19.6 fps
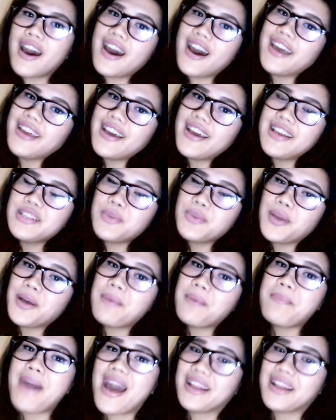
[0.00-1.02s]
Hi guys,
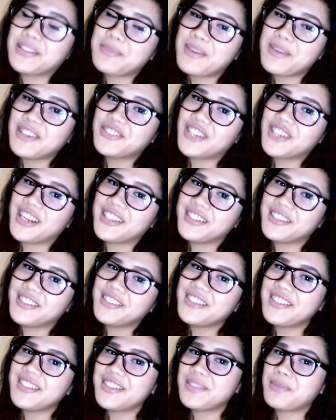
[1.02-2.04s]
welcome back to my
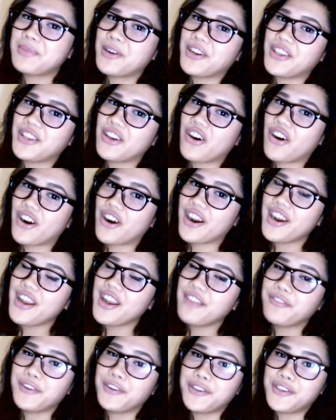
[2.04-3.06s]
channel. This is Maria R,
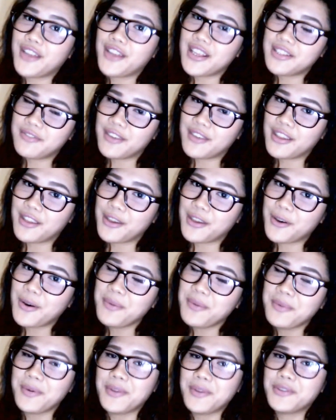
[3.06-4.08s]
and for today's video,
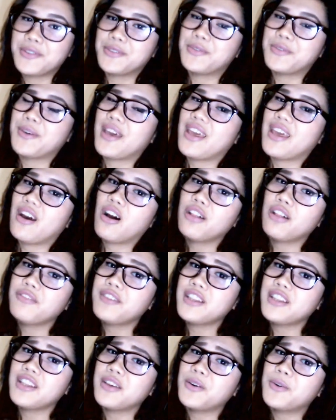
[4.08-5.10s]
I'm going to do a haul
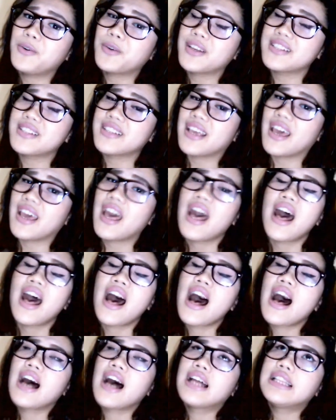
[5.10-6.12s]
video because
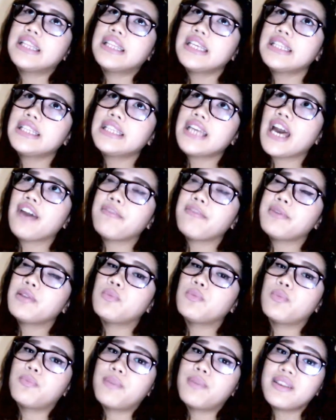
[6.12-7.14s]
lately I've
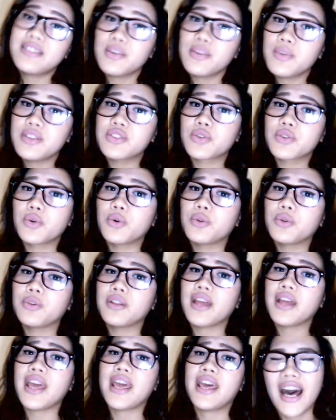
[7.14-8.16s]
been busy with
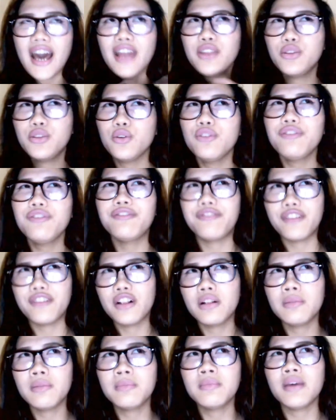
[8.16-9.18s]
school. I do
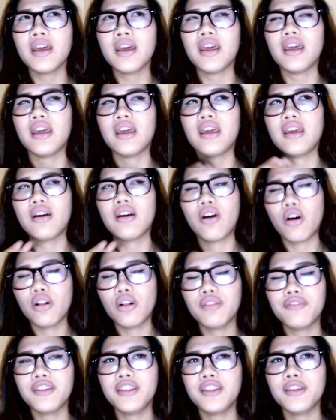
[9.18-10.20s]
film a
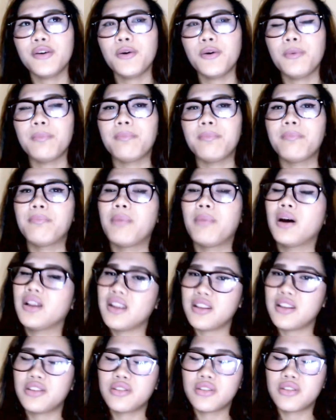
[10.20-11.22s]
haul video,
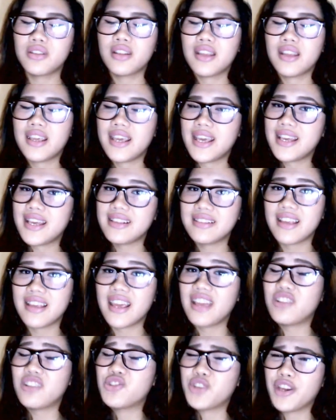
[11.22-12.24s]
but it is
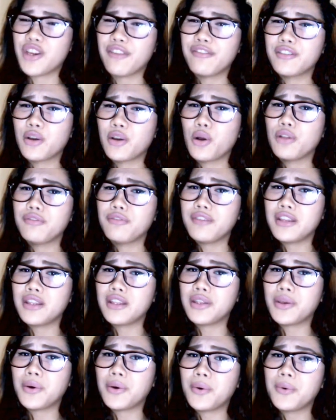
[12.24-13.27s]
a thrift haul
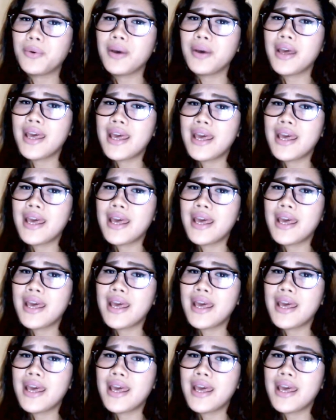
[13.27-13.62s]
video.